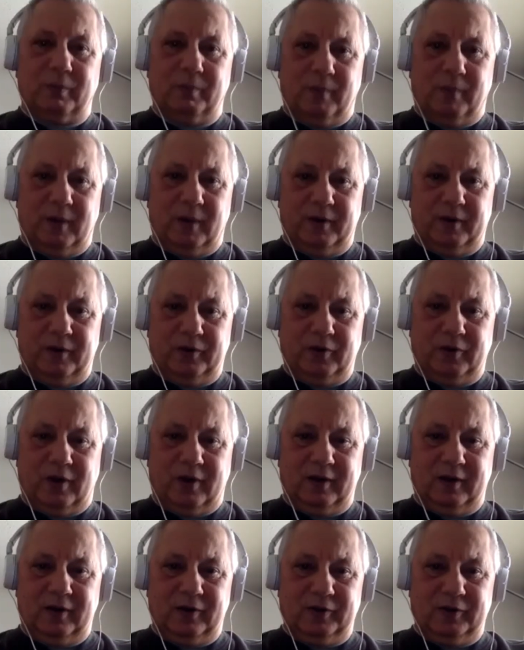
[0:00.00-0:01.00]
Mario
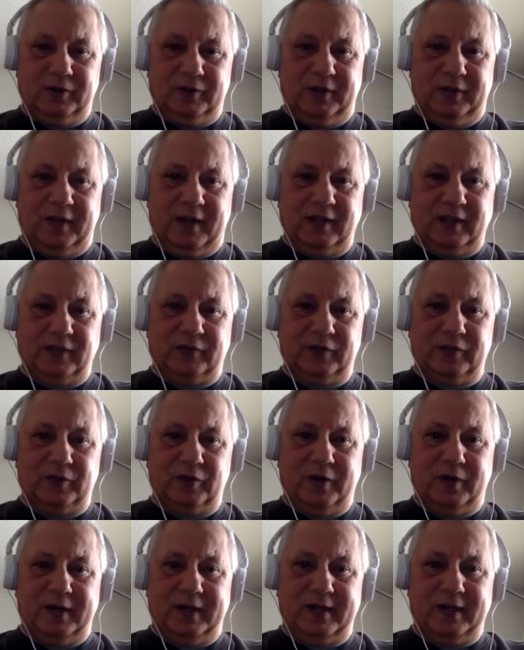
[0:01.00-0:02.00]
Toneguzzi. Thanks for
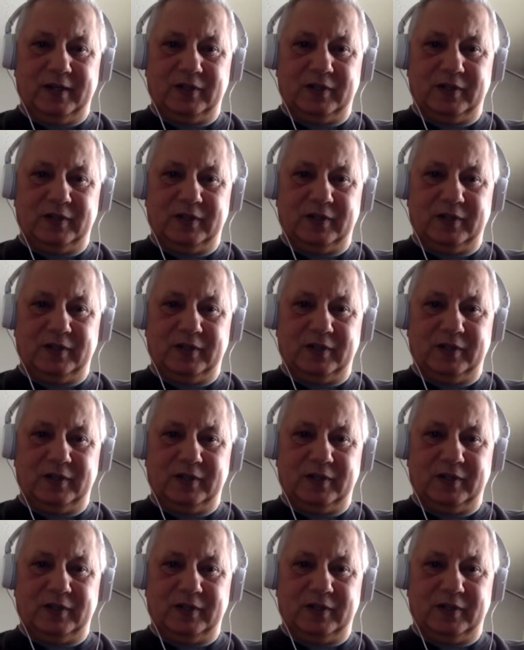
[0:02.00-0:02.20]
joining us